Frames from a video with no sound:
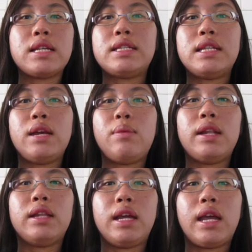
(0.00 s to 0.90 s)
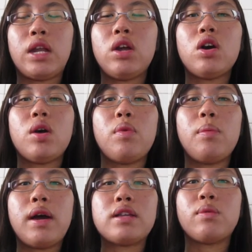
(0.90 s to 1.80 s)
easily when they cannot
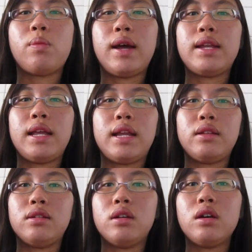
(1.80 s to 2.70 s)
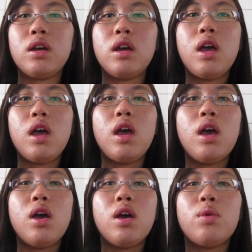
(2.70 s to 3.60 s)
compromise with one another.
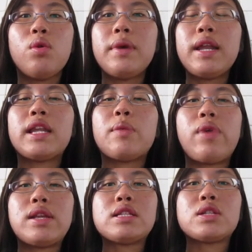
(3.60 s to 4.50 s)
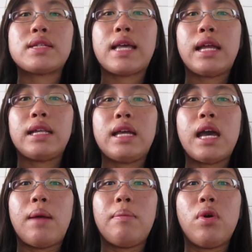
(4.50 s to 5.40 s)
Women at the present society
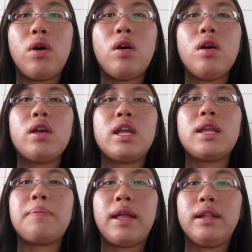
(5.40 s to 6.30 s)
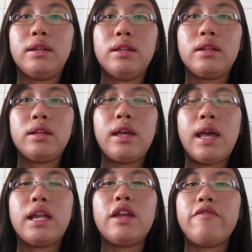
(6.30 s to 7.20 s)
are more independent,
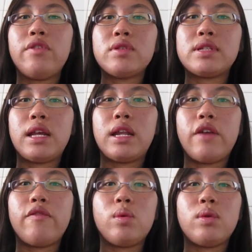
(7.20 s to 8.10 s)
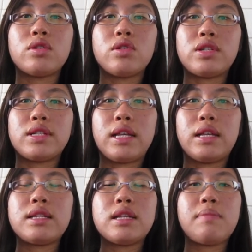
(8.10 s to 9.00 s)
and they feel that they have equal social
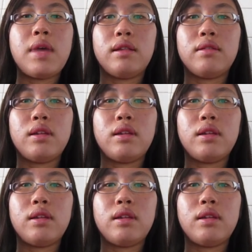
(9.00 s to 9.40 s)
status as men.